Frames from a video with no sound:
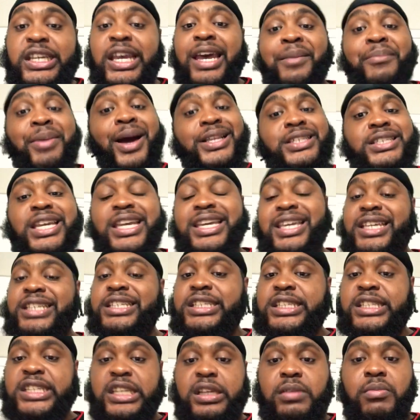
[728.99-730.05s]
by taking
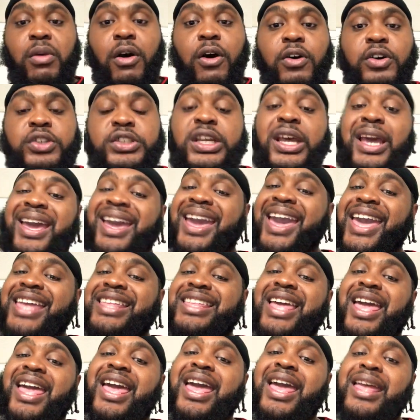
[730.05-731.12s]
sea moss and
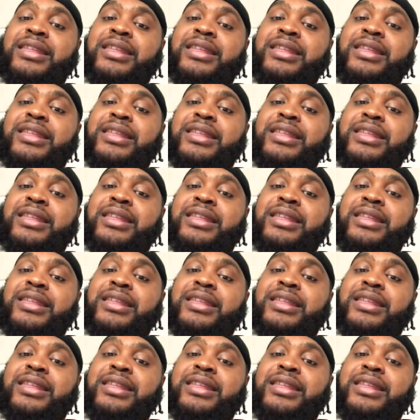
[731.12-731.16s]
the,